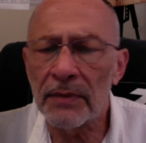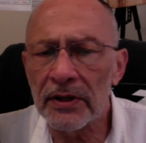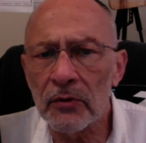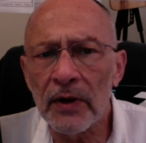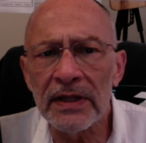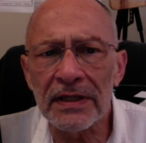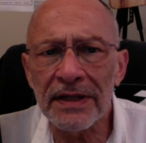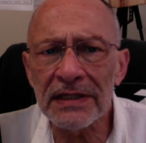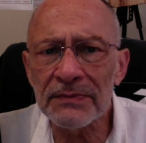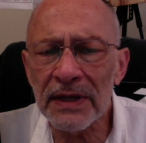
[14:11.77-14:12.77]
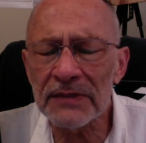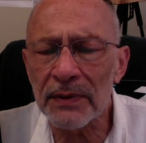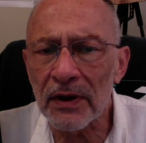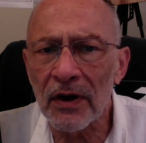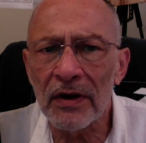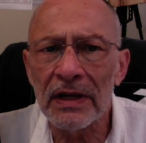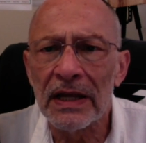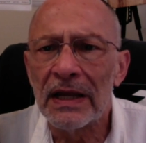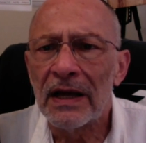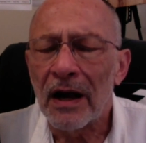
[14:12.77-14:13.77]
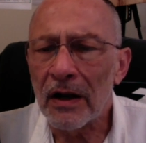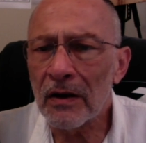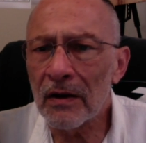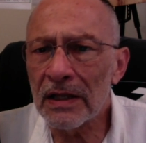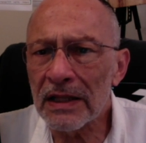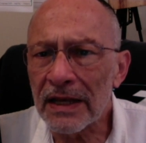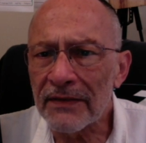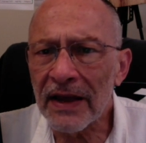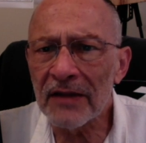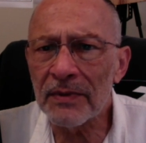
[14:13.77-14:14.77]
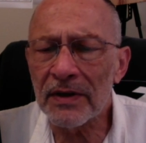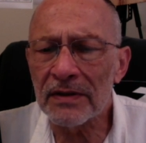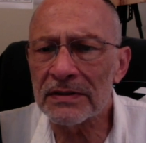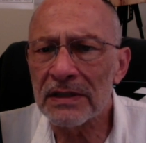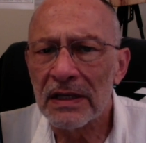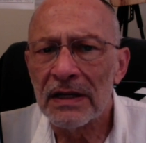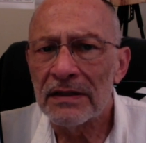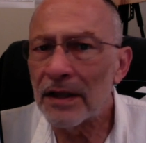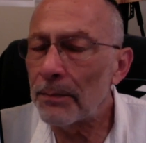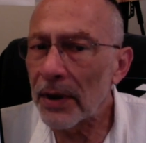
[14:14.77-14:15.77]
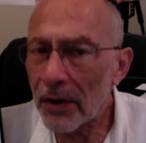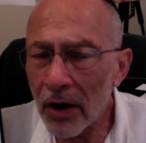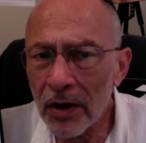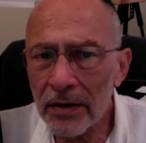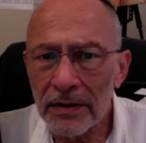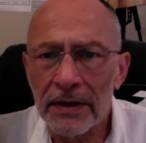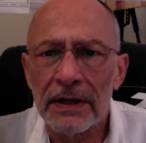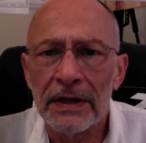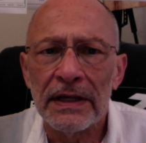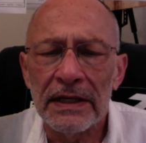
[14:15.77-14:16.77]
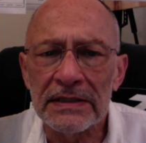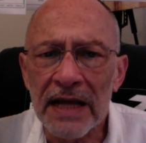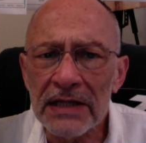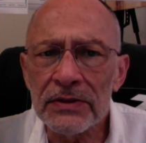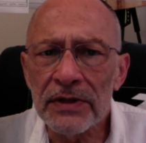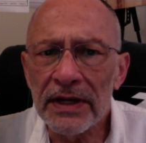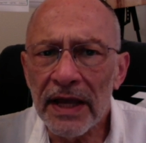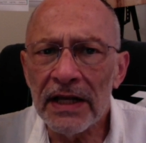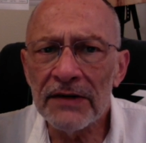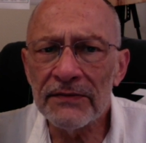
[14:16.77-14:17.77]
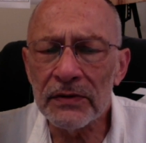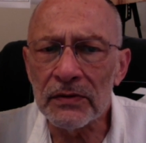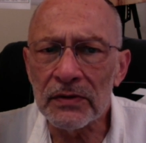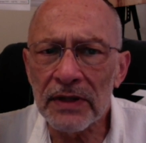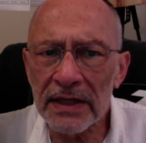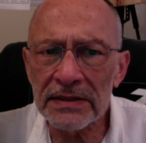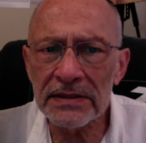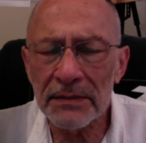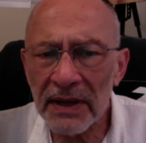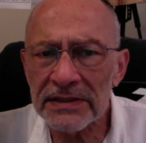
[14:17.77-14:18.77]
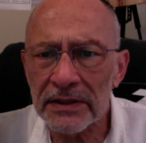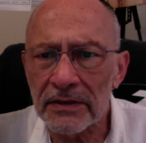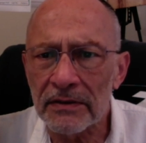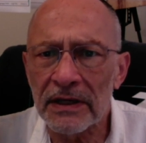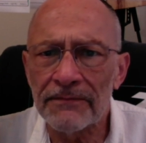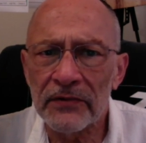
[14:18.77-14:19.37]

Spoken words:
By the way, the TexMex-Pecan, I call it like that because the pecan is actually native to Texas and Mexico, okay?